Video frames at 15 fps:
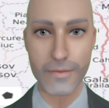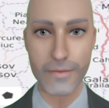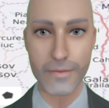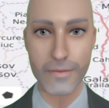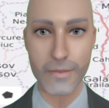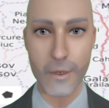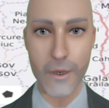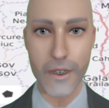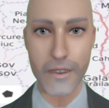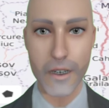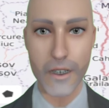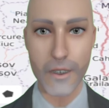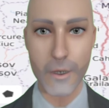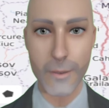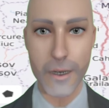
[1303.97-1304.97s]
We're going to go
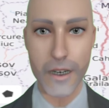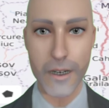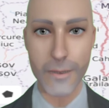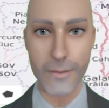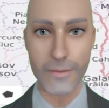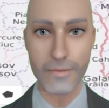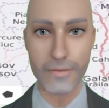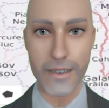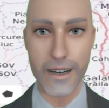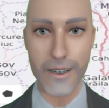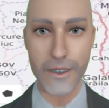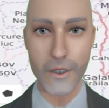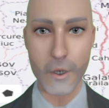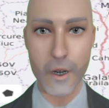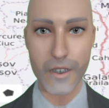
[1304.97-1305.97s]
through about the
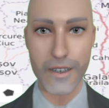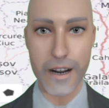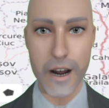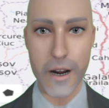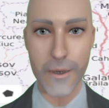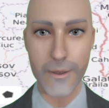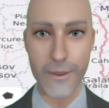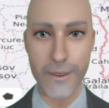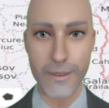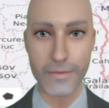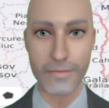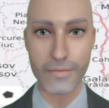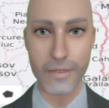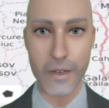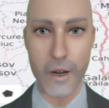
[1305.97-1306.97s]
past 12 hours
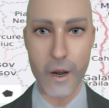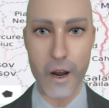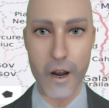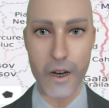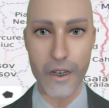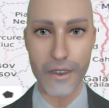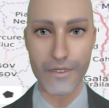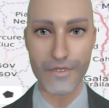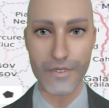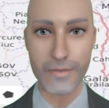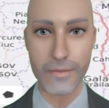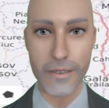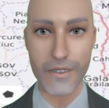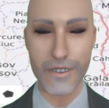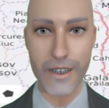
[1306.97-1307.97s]
of
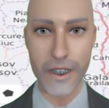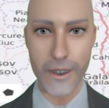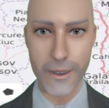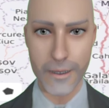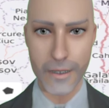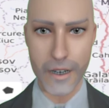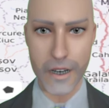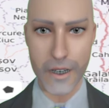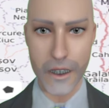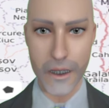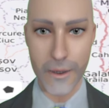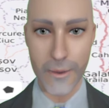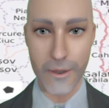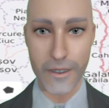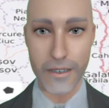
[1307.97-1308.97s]
events that have
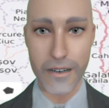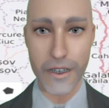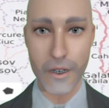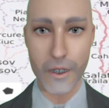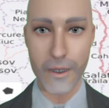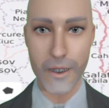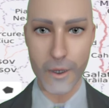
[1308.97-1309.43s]
occurred in Ukraine.